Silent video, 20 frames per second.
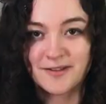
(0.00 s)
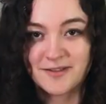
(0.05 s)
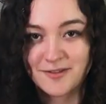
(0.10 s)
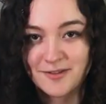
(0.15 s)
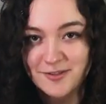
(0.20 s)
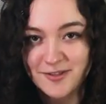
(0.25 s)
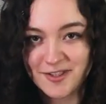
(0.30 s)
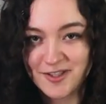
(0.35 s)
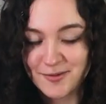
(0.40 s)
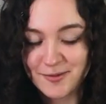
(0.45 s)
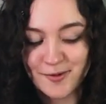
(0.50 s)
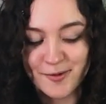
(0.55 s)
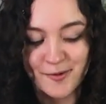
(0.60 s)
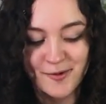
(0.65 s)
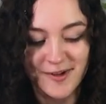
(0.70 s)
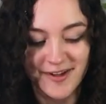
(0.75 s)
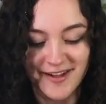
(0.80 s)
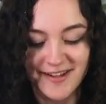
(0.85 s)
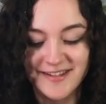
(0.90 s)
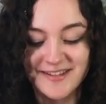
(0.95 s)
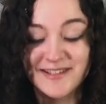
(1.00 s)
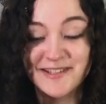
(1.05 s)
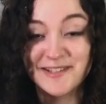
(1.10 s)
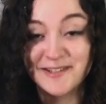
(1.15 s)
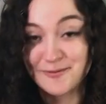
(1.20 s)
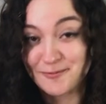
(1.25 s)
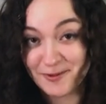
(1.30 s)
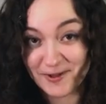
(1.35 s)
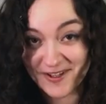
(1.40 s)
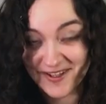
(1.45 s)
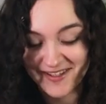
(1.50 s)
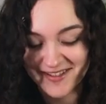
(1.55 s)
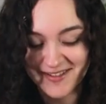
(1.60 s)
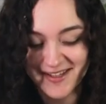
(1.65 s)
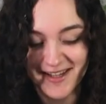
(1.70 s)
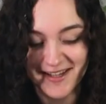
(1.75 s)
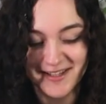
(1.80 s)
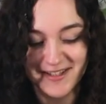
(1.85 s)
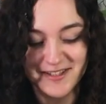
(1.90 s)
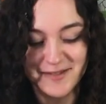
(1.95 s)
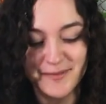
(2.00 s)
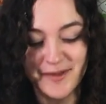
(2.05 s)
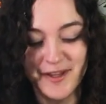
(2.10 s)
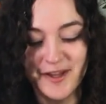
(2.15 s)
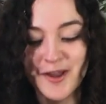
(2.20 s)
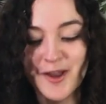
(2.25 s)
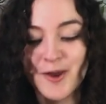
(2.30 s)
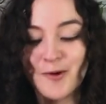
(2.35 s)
So just real quick, because this is really exciting to me.